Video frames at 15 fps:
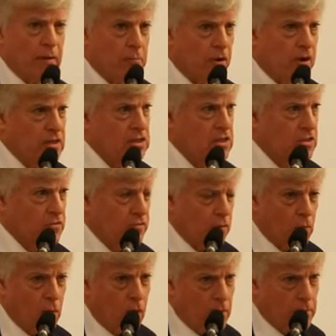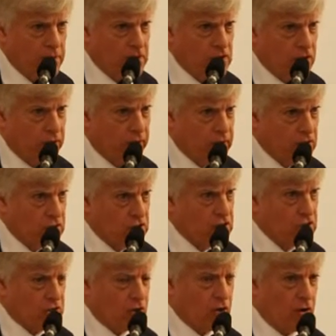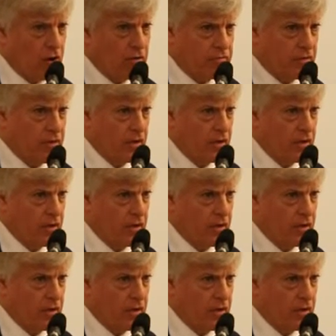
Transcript: prices for raw materials, took off